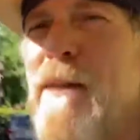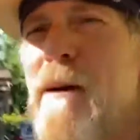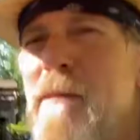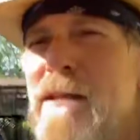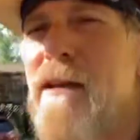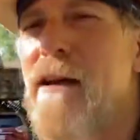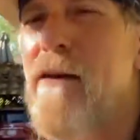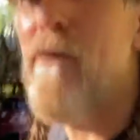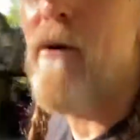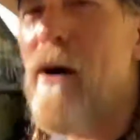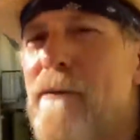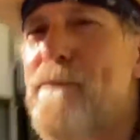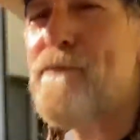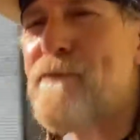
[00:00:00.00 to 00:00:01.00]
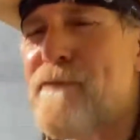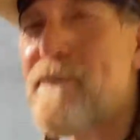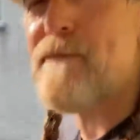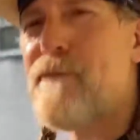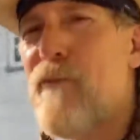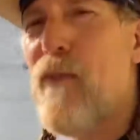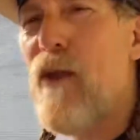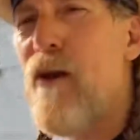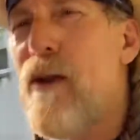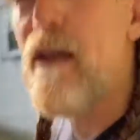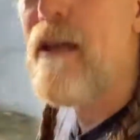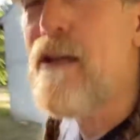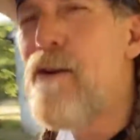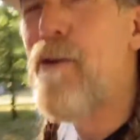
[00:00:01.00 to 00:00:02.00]
me tell you what,
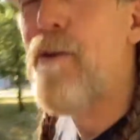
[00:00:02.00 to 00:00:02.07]
get your